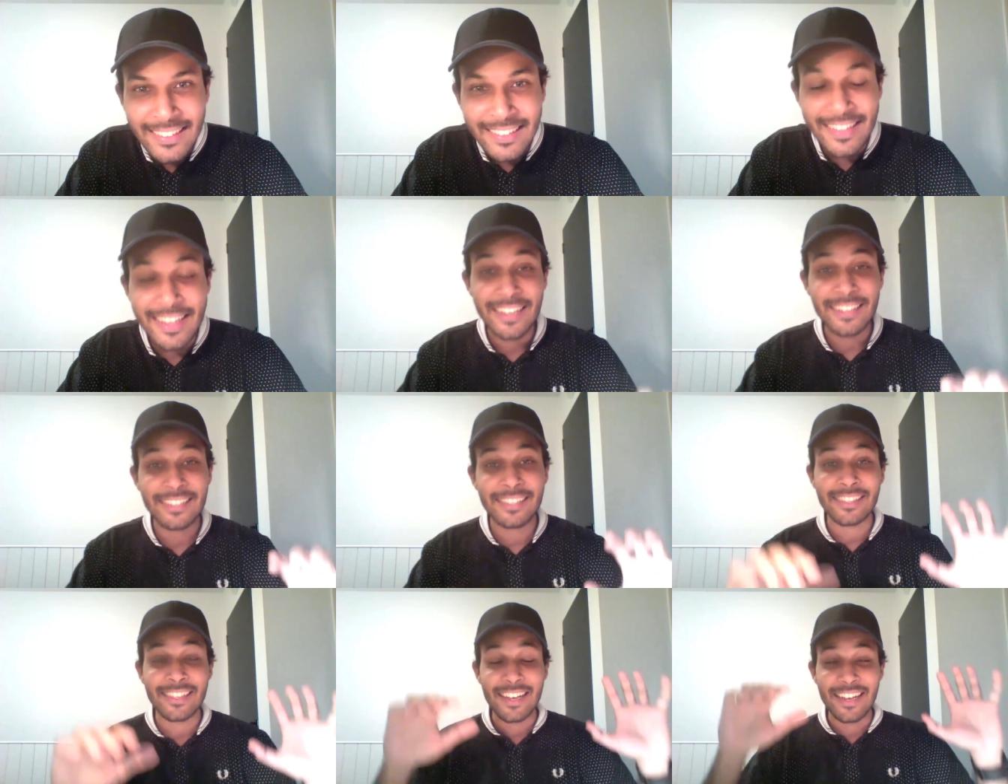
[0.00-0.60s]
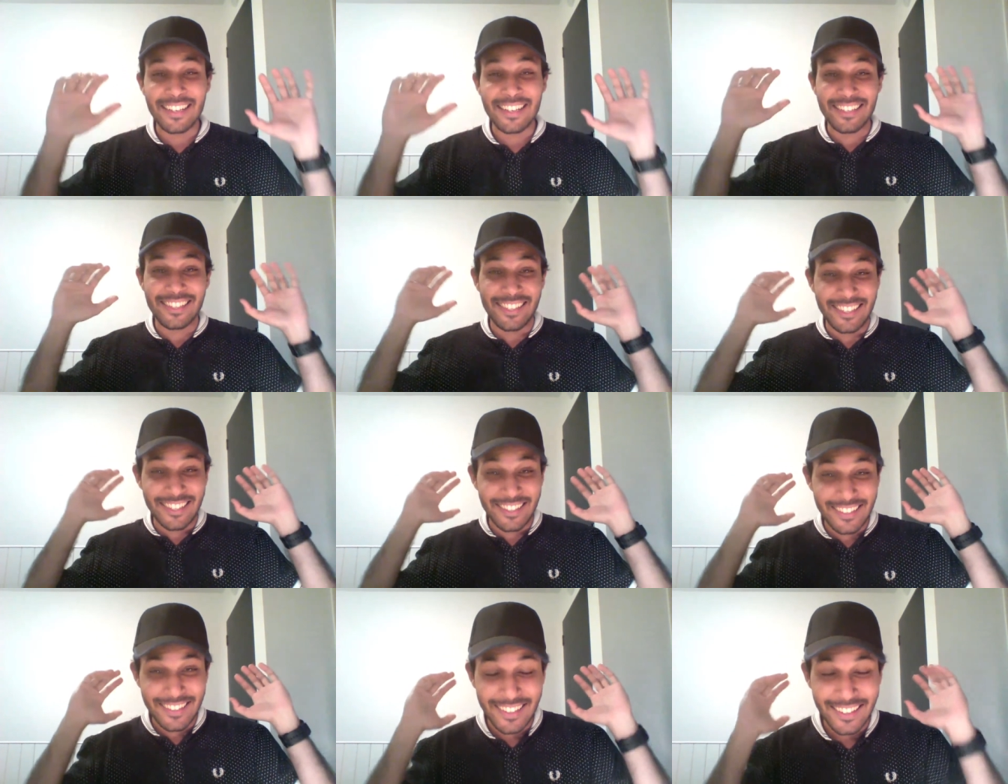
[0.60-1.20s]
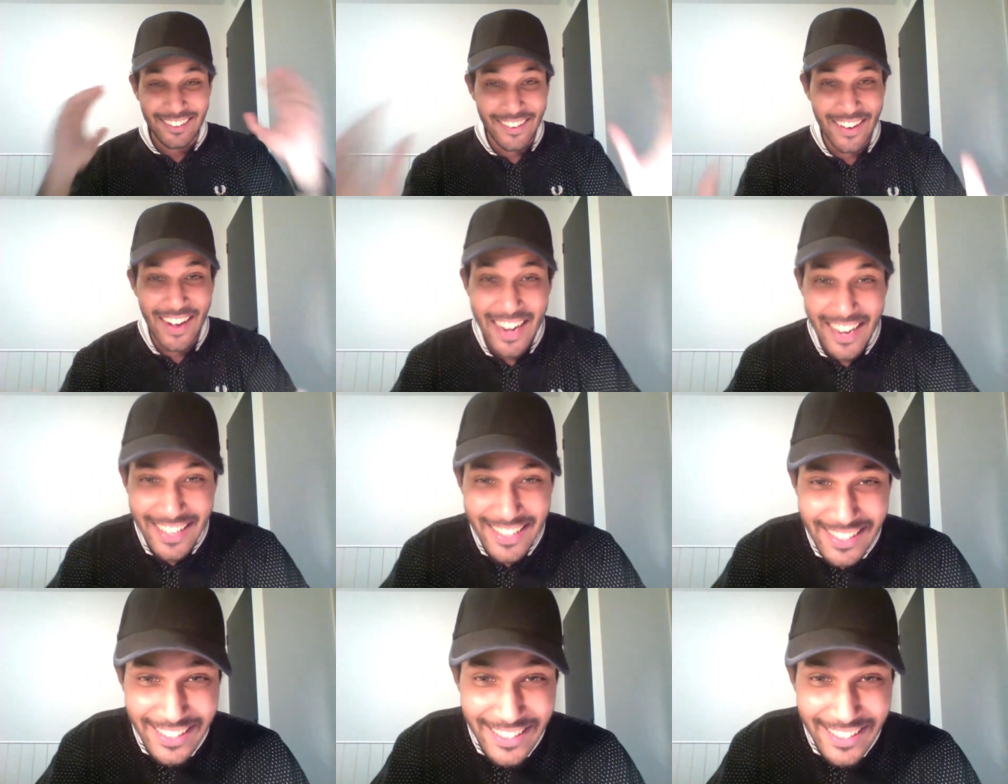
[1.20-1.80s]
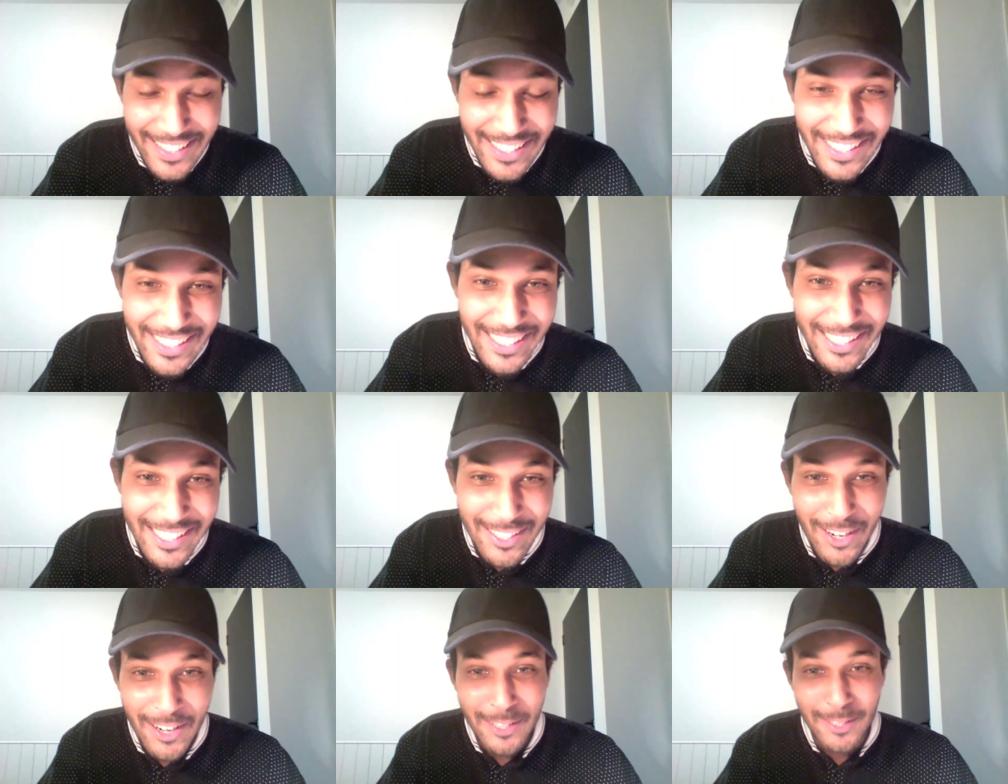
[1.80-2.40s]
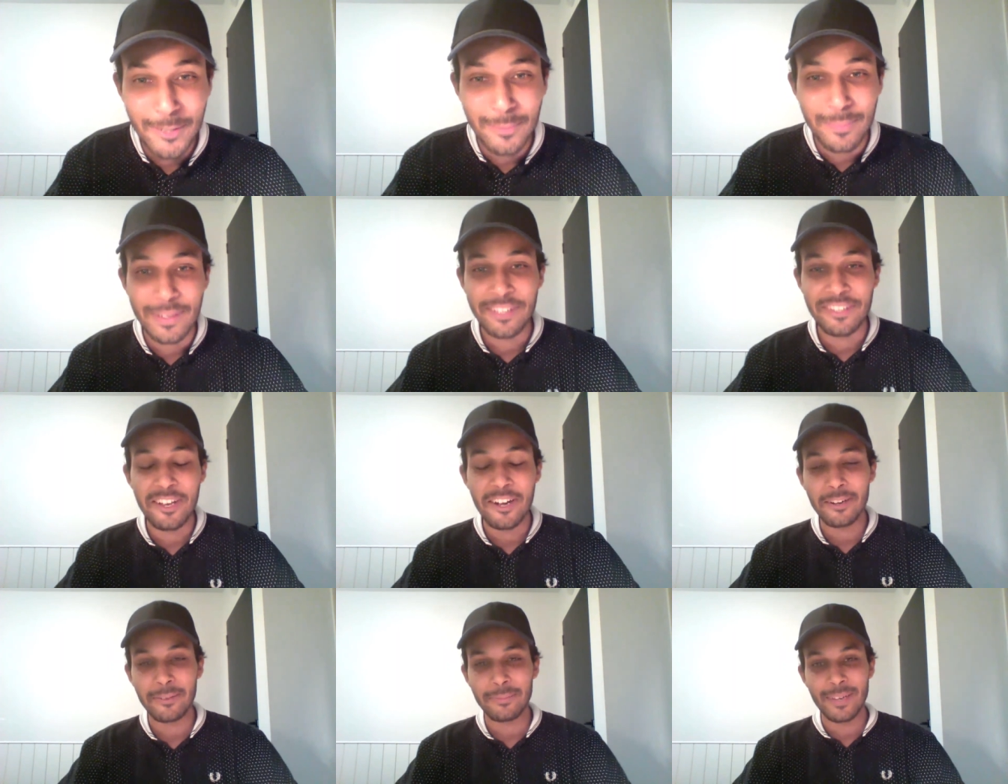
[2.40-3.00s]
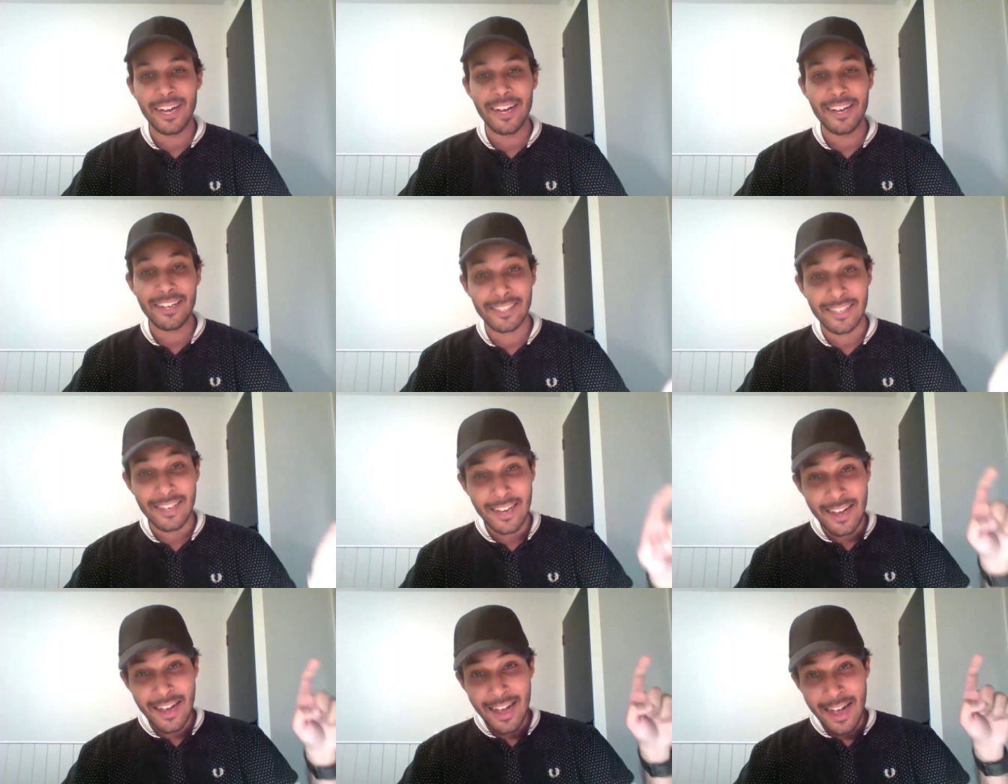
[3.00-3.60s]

This is crazy. This is going to be dope, guys.